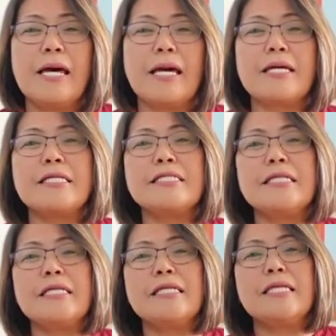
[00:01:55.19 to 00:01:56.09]
I can
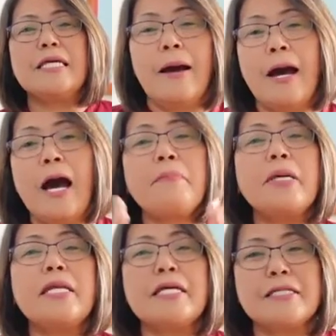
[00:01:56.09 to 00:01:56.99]
see the
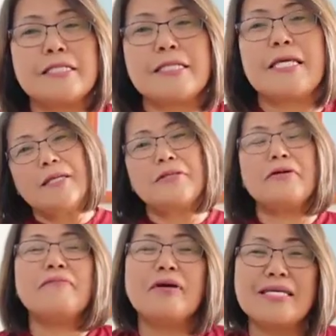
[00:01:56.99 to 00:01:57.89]
happiness in
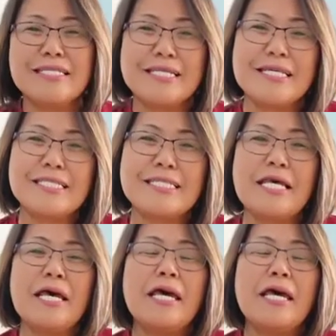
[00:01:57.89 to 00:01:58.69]
their faces,